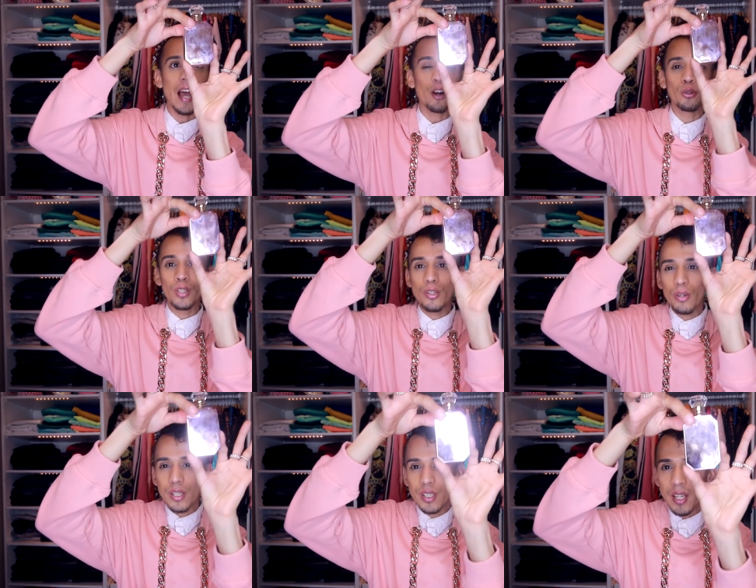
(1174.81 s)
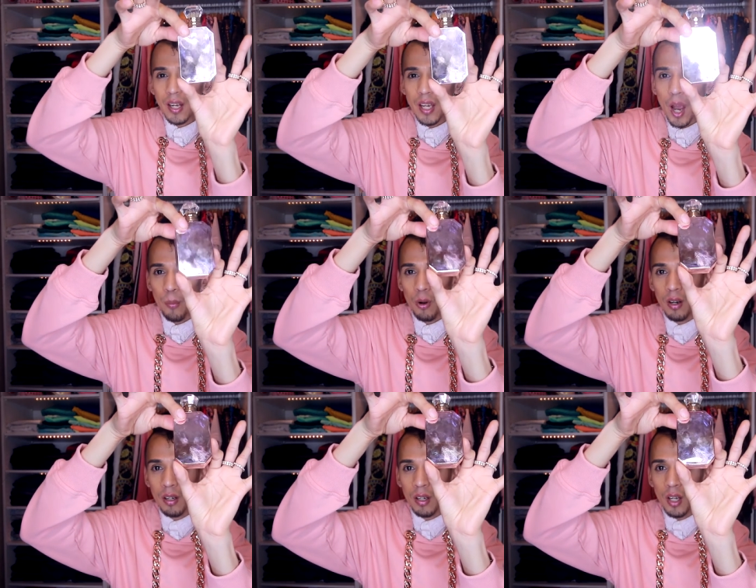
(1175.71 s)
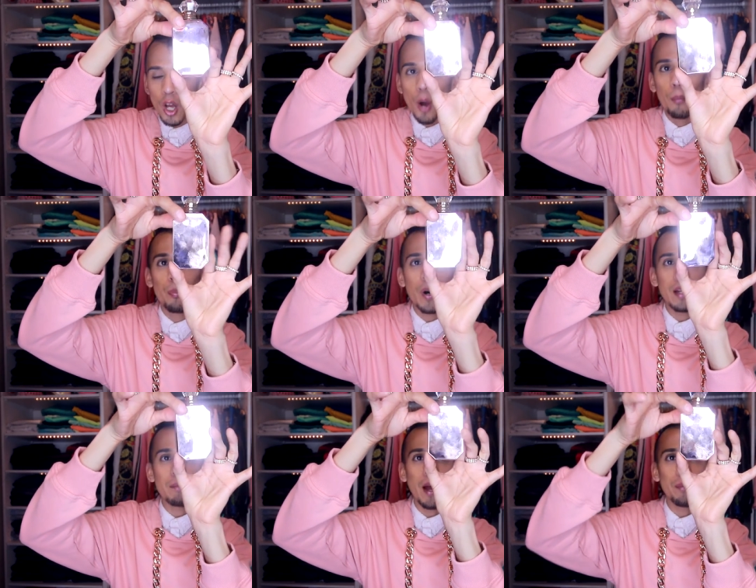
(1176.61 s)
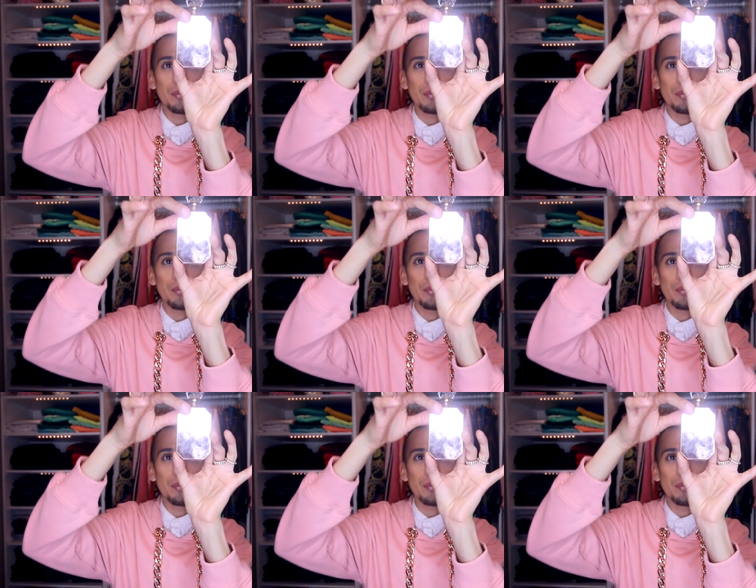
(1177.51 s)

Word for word: I don't think you can see on camera, but my